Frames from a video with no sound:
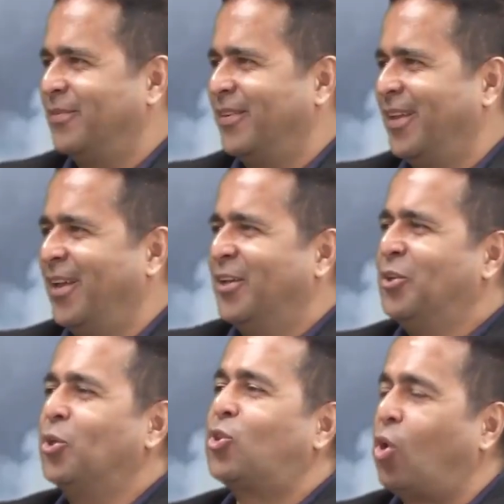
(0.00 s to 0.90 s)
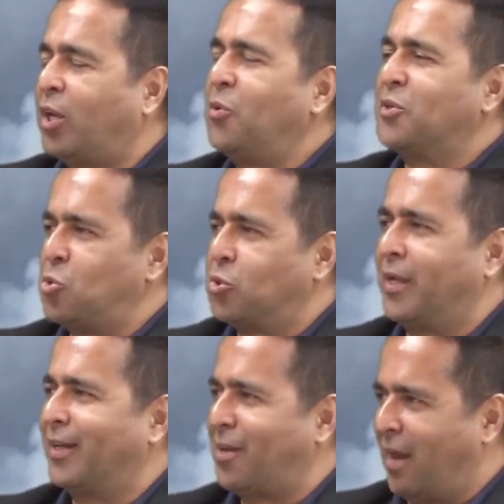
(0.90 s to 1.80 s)
Yeah, that's a you major. You thought he was
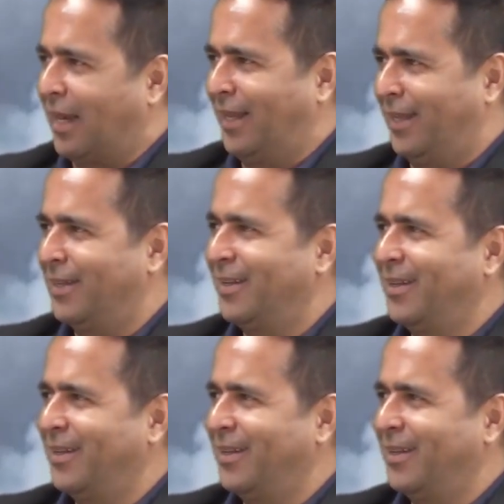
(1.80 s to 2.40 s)
using it correctly.